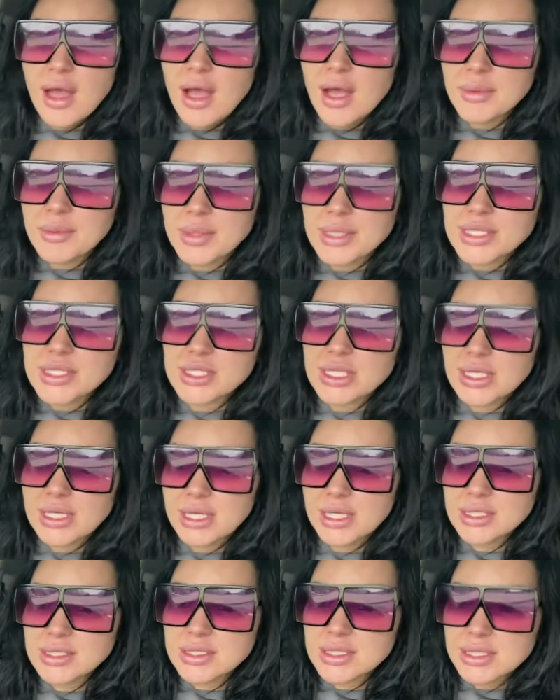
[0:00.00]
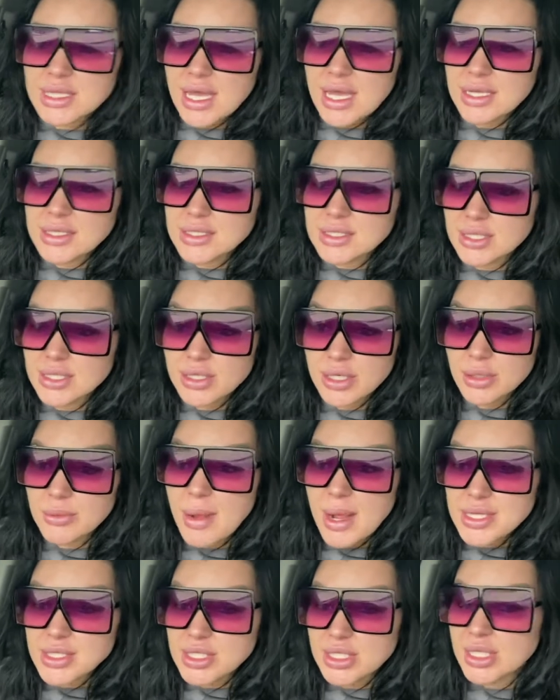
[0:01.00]
appreciate that you're
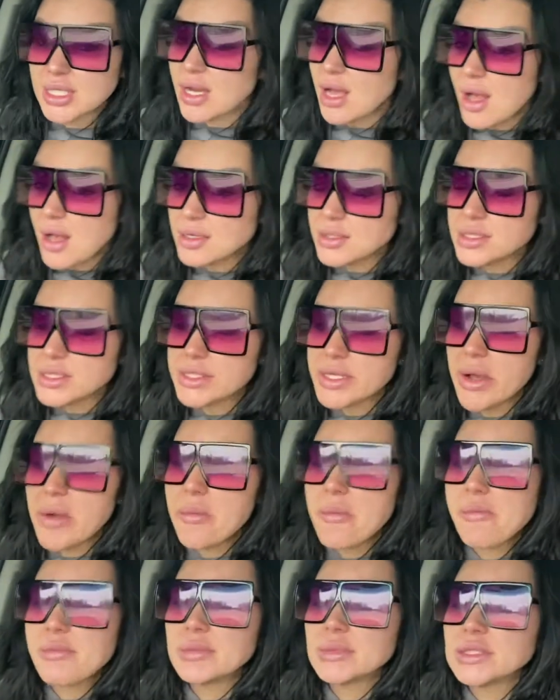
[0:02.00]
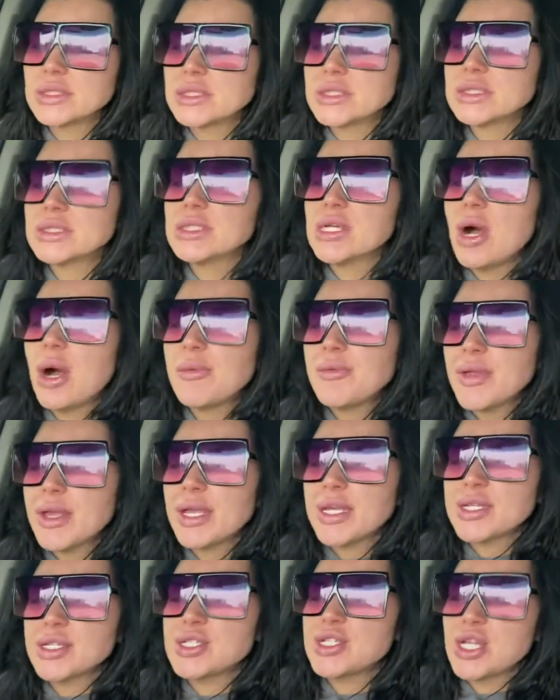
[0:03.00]
watching it all. So hopefully
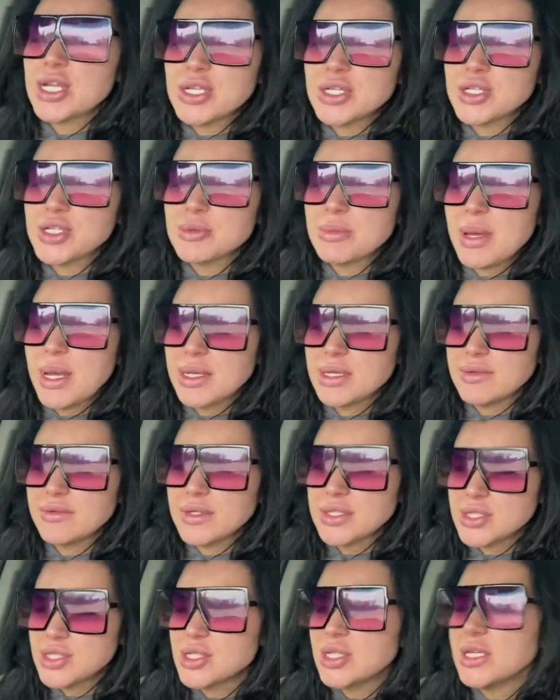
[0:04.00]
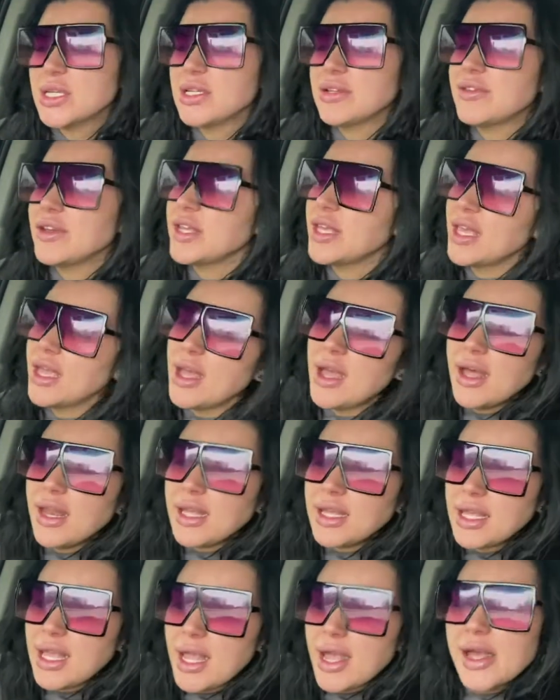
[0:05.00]
I can change your mind eventually. If I can,
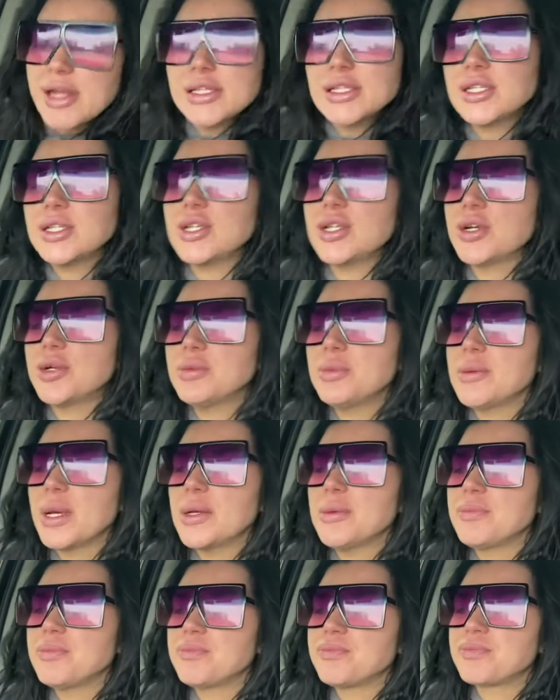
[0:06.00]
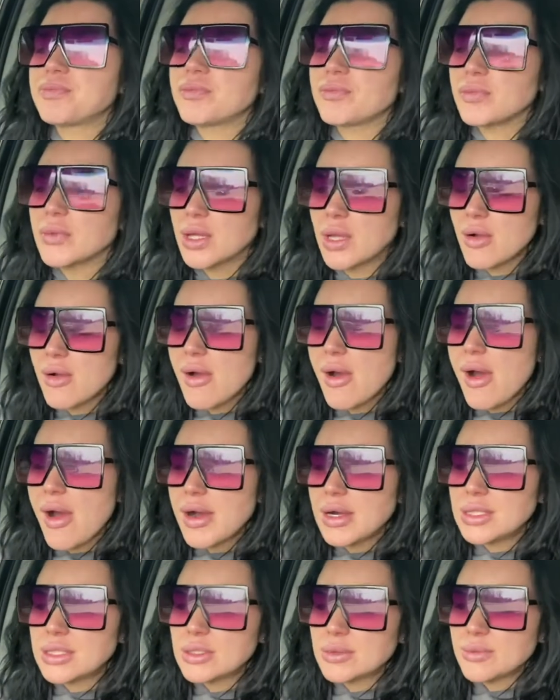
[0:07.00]
I can't, you know, but
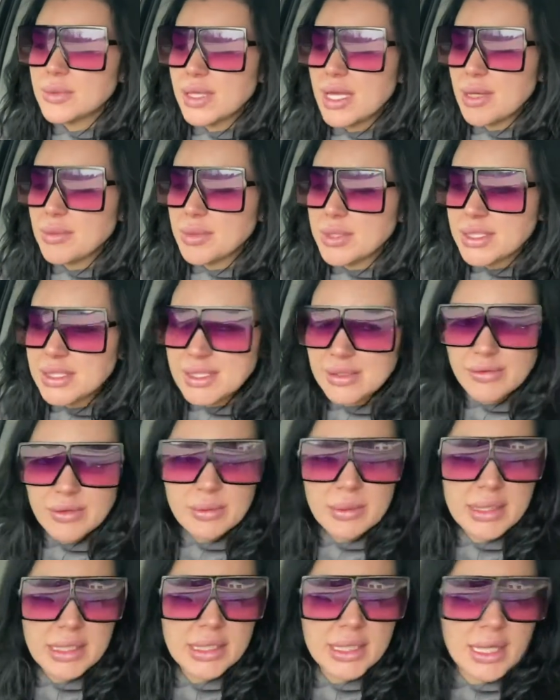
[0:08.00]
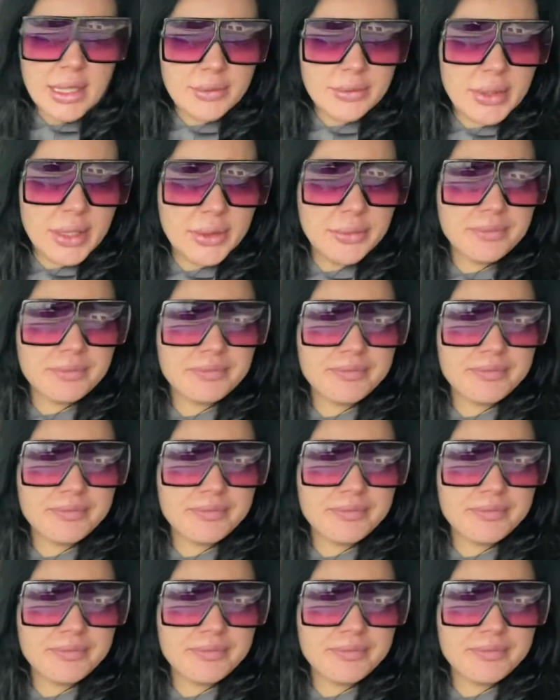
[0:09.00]
we can't please everybody, can we?